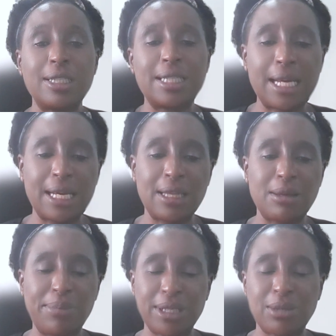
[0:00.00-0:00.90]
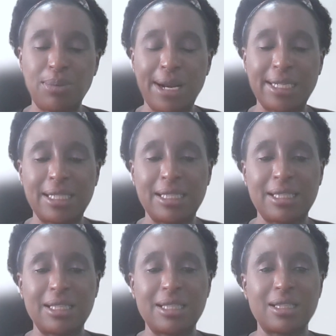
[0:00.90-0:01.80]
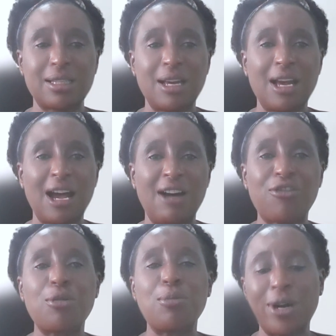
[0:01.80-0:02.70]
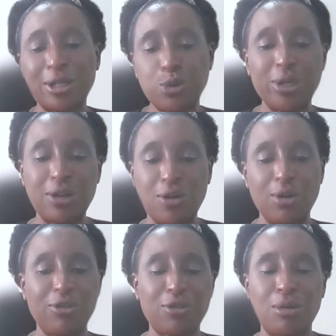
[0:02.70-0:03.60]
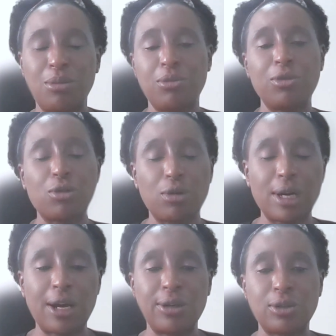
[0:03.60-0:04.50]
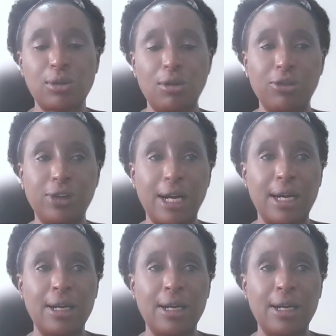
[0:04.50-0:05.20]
take the best practices from what we know from rollout of